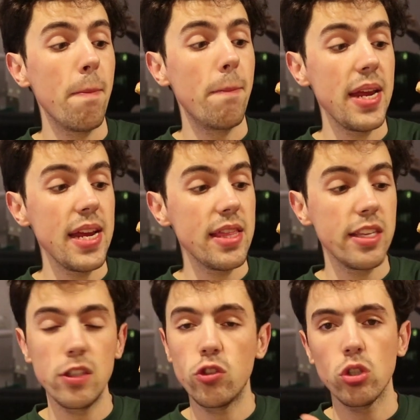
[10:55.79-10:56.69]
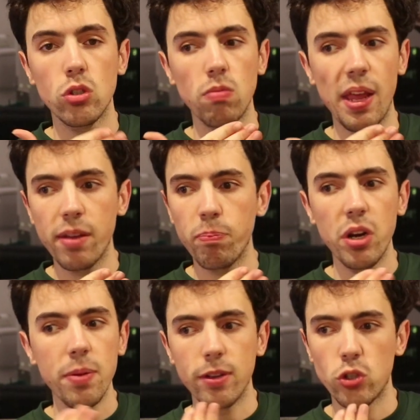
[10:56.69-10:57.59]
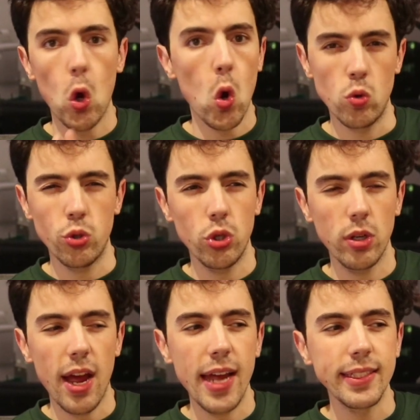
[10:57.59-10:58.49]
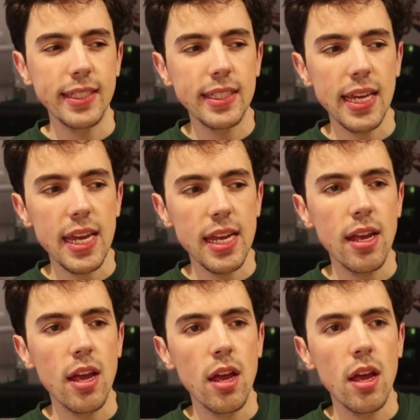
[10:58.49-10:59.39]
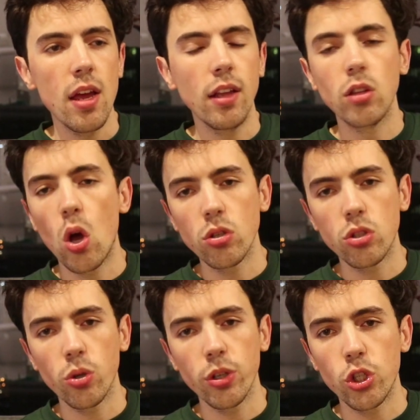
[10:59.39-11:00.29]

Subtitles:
B, this is just like pretty much all sugar. And C, long story